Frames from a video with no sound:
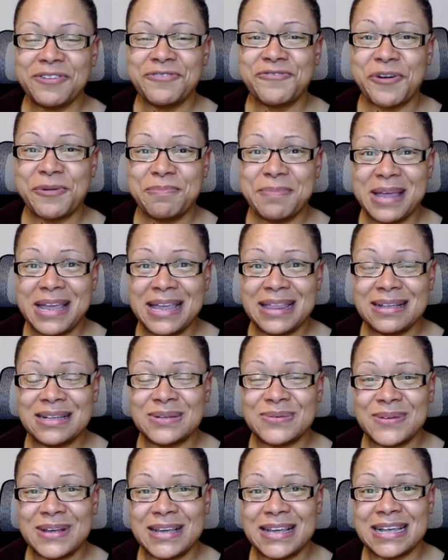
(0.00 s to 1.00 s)
for me
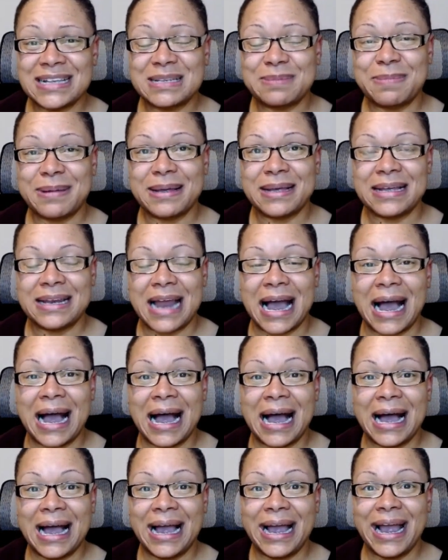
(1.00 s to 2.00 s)
this week has been
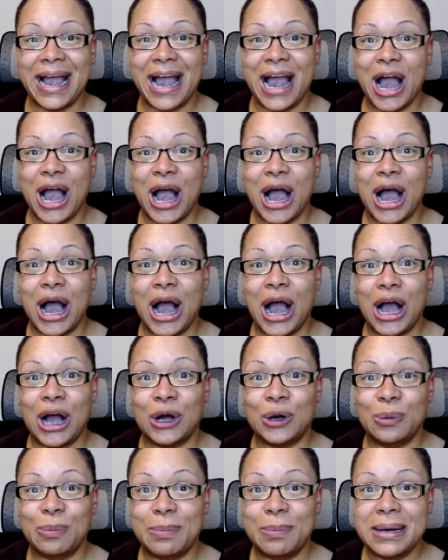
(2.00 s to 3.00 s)
eye
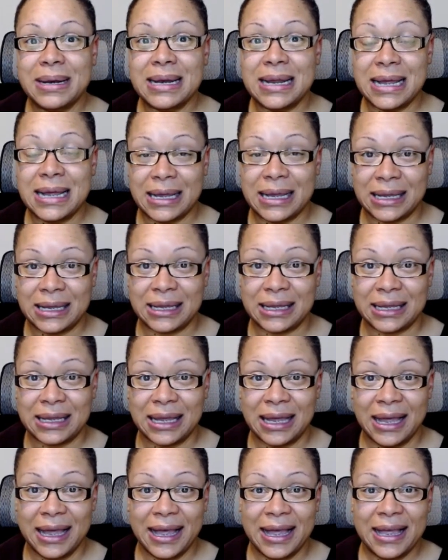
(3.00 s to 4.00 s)
opening.
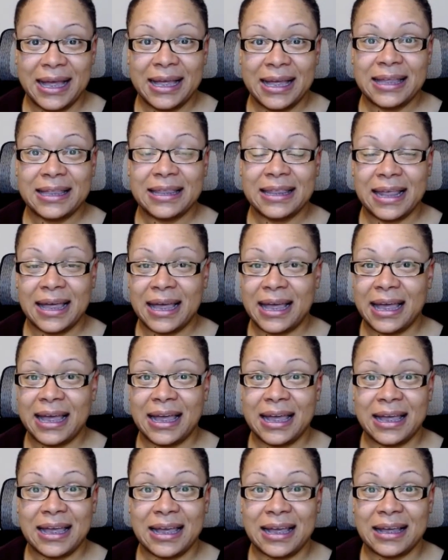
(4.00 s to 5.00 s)

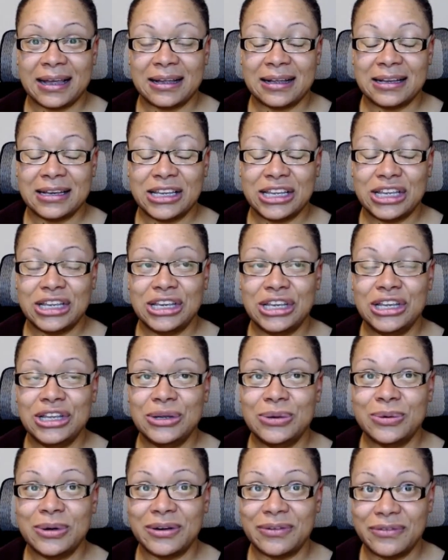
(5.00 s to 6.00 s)
Like
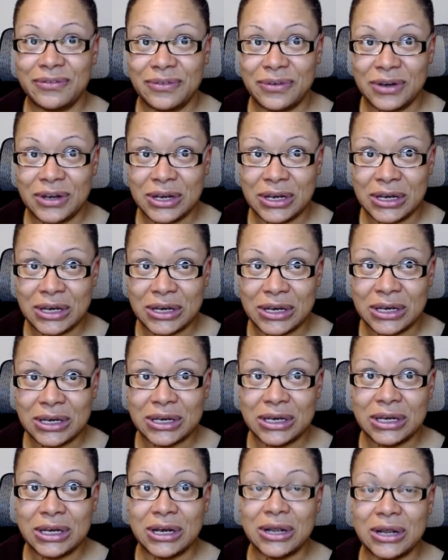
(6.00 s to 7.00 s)
you have
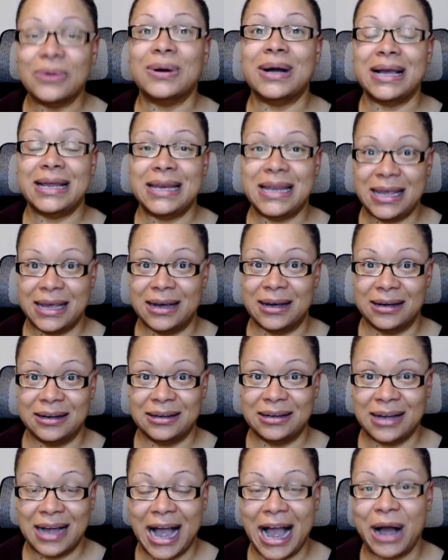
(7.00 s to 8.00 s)
no idea
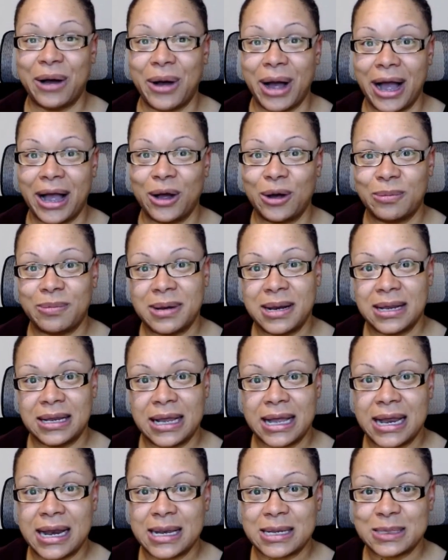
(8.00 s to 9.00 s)
how eye opening
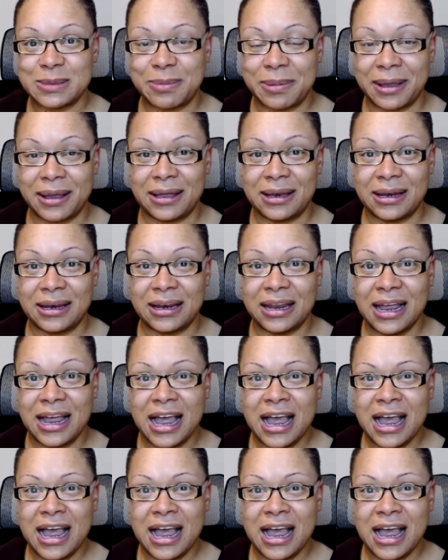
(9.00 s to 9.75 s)
it has been.